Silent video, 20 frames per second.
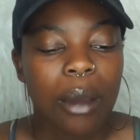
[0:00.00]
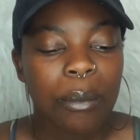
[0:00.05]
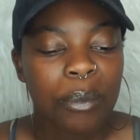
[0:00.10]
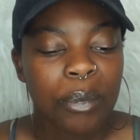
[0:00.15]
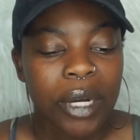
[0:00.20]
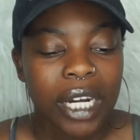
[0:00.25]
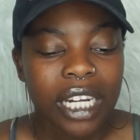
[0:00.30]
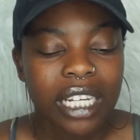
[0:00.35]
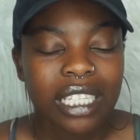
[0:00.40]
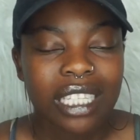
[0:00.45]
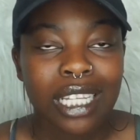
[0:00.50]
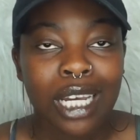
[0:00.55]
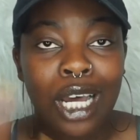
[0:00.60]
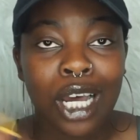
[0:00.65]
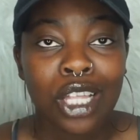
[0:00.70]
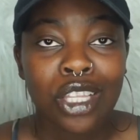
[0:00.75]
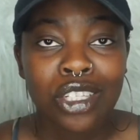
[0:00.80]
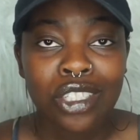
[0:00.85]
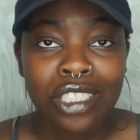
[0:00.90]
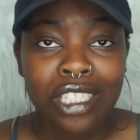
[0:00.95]
But the
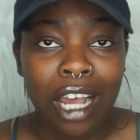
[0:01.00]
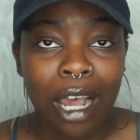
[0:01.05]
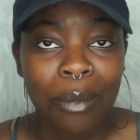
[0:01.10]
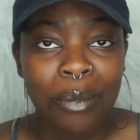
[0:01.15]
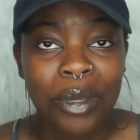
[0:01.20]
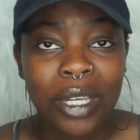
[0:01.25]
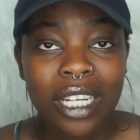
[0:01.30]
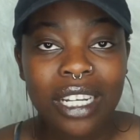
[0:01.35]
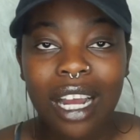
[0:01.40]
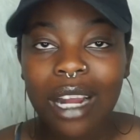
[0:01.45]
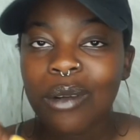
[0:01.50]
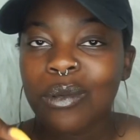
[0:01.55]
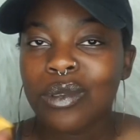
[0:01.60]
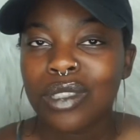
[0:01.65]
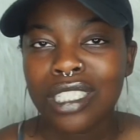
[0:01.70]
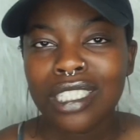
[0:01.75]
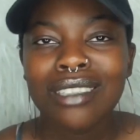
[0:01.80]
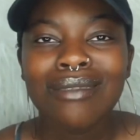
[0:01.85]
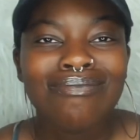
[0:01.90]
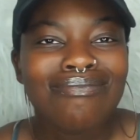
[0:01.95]
other topic, I'm
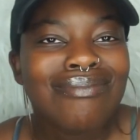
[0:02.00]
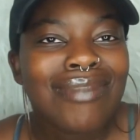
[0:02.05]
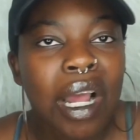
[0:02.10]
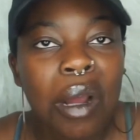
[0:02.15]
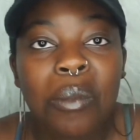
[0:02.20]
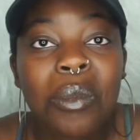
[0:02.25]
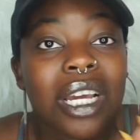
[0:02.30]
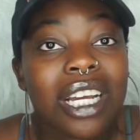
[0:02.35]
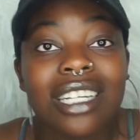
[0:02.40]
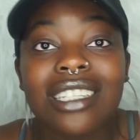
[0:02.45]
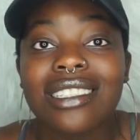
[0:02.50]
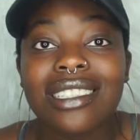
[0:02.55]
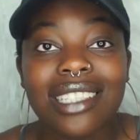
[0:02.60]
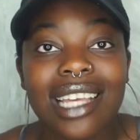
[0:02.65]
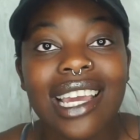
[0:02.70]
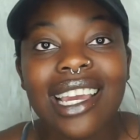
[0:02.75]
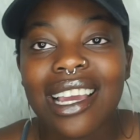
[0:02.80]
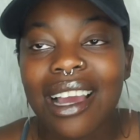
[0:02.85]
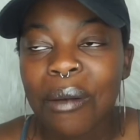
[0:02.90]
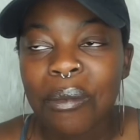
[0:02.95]
not going to
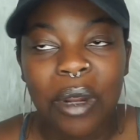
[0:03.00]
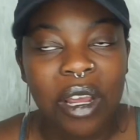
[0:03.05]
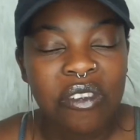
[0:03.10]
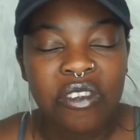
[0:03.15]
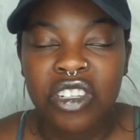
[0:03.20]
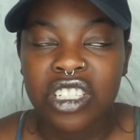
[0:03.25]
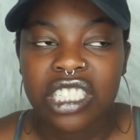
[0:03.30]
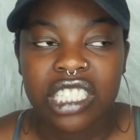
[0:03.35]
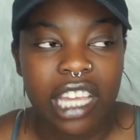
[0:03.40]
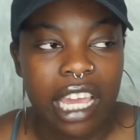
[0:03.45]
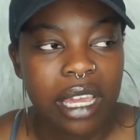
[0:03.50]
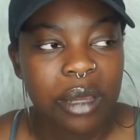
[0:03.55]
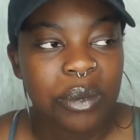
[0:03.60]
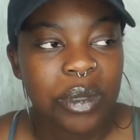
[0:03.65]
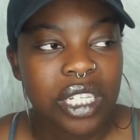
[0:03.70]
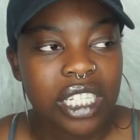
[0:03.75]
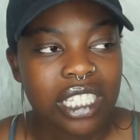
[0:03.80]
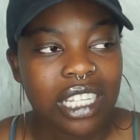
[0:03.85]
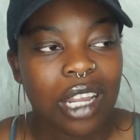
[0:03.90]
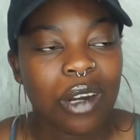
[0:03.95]
say it. I'm not even going to say it,
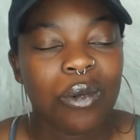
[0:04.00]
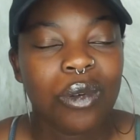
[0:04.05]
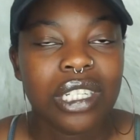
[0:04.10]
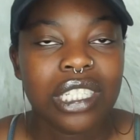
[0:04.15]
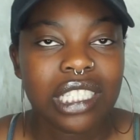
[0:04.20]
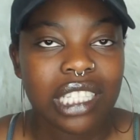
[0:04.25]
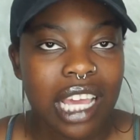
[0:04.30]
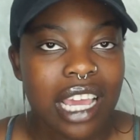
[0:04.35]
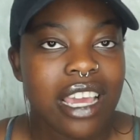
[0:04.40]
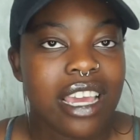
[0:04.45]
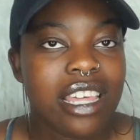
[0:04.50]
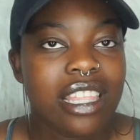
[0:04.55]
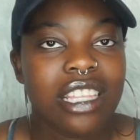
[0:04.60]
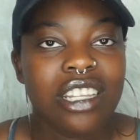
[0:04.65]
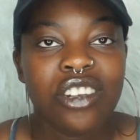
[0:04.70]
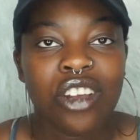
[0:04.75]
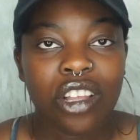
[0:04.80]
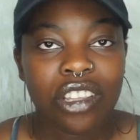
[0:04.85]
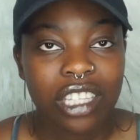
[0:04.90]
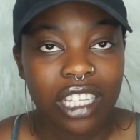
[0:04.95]
because I don't want to say it and
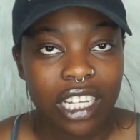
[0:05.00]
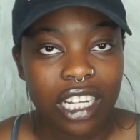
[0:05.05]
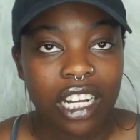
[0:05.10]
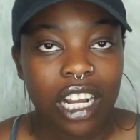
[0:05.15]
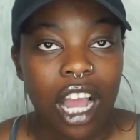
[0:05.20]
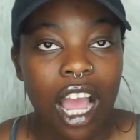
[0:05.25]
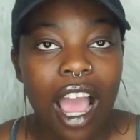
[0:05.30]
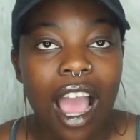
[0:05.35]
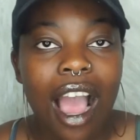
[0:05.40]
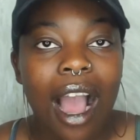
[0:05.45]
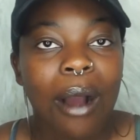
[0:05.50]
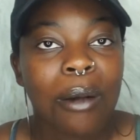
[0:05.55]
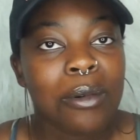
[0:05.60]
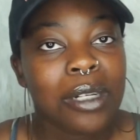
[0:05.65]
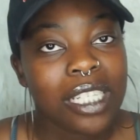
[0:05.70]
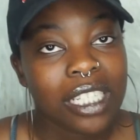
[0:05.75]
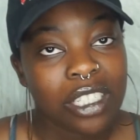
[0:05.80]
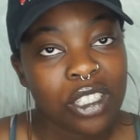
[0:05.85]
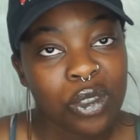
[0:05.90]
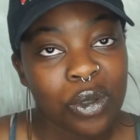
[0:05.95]
then y'all think I'm
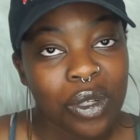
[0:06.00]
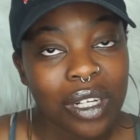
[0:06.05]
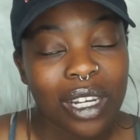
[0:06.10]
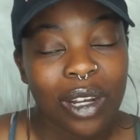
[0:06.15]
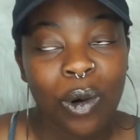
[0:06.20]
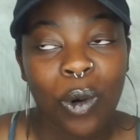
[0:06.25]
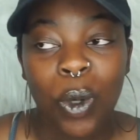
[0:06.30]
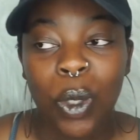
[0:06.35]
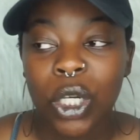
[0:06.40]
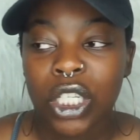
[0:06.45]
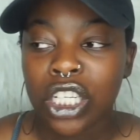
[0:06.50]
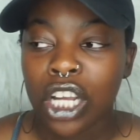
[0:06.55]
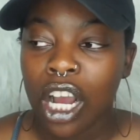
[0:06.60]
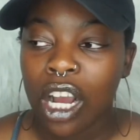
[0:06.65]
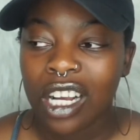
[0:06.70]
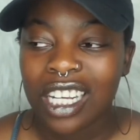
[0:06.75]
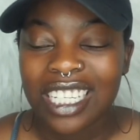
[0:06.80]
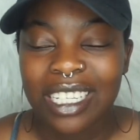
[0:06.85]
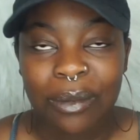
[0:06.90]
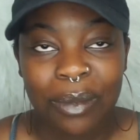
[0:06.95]
going to do it, or
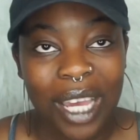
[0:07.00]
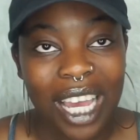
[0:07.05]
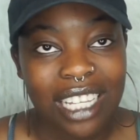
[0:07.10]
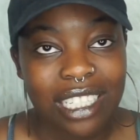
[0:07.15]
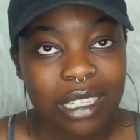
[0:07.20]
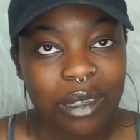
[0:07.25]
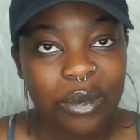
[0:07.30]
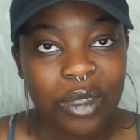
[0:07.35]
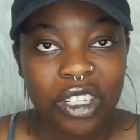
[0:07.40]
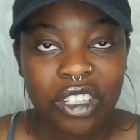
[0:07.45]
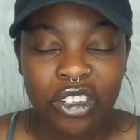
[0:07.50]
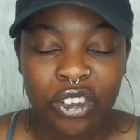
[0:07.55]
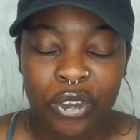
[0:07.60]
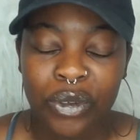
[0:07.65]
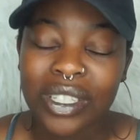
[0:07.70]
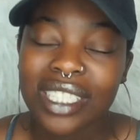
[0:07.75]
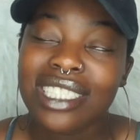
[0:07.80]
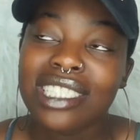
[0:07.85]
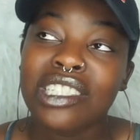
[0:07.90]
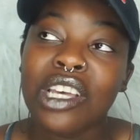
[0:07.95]
y'all keep asking me to
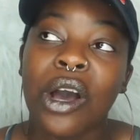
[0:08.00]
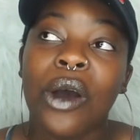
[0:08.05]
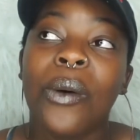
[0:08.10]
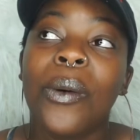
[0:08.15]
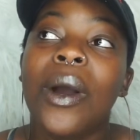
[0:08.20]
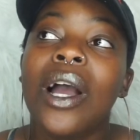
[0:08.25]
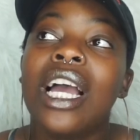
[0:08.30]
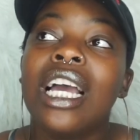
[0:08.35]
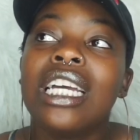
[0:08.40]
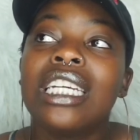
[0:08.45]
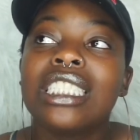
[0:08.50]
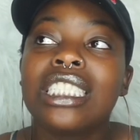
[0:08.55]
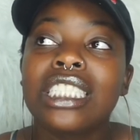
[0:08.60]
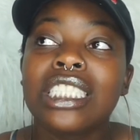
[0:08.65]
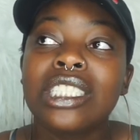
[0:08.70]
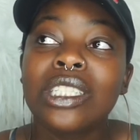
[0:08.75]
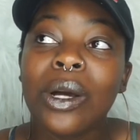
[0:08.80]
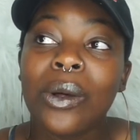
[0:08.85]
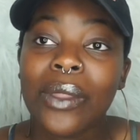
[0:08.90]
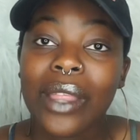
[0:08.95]
do it. So
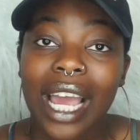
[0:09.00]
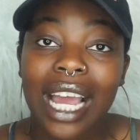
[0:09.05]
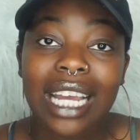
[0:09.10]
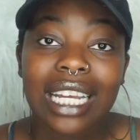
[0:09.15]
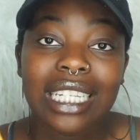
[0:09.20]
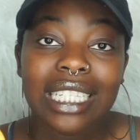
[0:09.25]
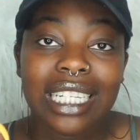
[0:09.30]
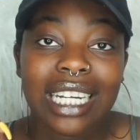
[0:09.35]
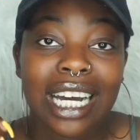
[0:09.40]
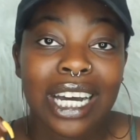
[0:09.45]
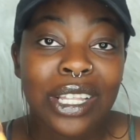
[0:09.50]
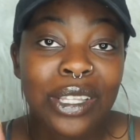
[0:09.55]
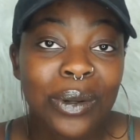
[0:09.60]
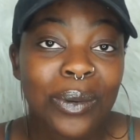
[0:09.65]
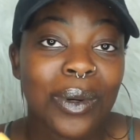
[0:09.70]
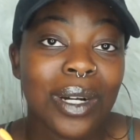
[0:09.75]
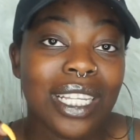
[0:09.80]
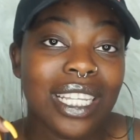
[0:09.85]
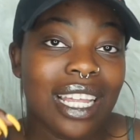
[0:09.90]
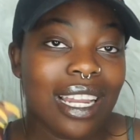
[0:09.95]
just know that other
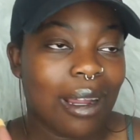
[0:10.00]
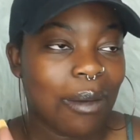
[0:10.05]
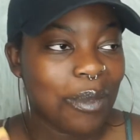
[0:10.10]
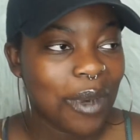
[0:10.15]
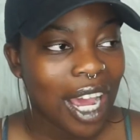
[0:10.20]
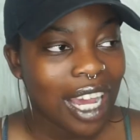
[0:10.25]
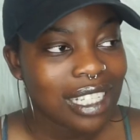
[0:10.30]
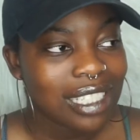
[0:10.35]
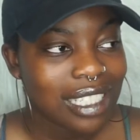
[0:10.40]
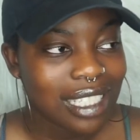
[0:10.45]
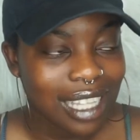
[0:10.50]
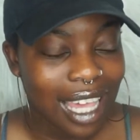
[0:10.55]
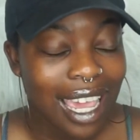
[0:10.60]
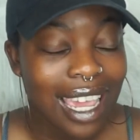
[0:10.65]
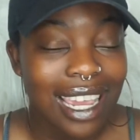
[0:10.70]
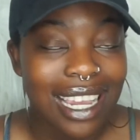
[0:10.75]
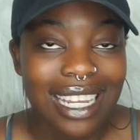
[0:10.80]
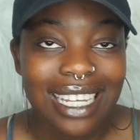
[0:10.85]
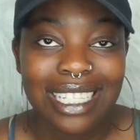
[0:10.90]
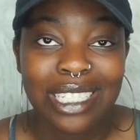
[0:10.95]
one that I'm not
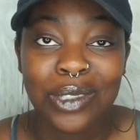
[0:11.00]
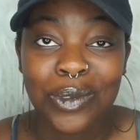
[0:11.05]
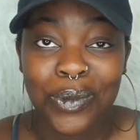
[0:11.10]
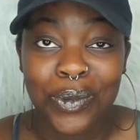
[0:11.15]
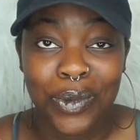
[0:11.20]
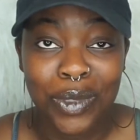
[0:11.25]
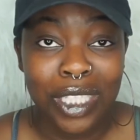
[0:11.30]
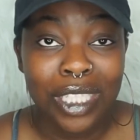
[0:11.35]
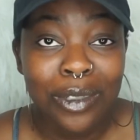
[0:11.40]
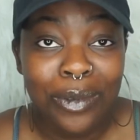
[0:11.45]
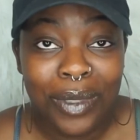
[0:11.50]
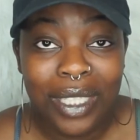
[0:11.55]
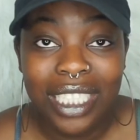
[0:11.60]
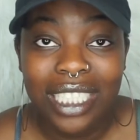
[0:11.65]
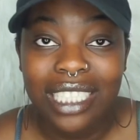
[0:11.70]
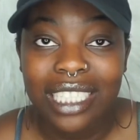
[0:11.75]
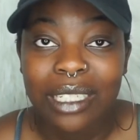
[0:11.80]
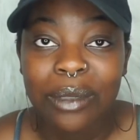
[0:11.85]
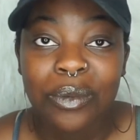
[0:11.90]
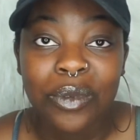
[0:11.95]
saying is really,
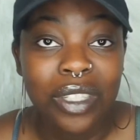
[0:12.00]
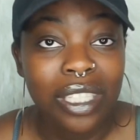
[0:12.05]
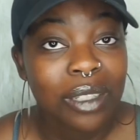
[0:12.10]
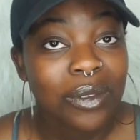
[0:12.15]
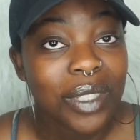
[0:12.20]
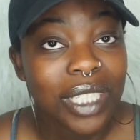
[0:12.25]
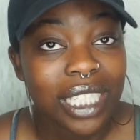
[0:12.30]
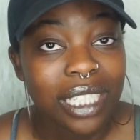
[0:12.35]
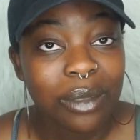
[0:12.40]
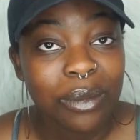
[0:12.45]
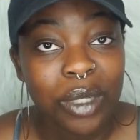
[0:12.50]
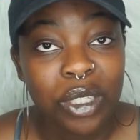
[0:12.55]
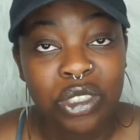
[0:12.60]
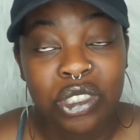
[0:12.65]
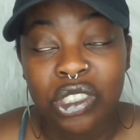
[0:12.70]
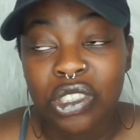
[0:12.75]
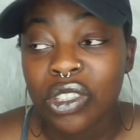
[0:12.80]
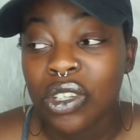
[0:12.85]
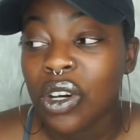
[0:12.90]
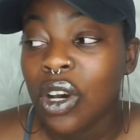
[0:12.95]
really deep, really, really
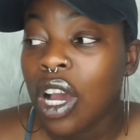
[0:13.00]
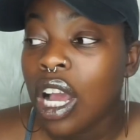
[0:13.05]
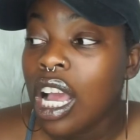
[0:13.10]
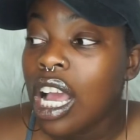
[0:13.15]
emotional.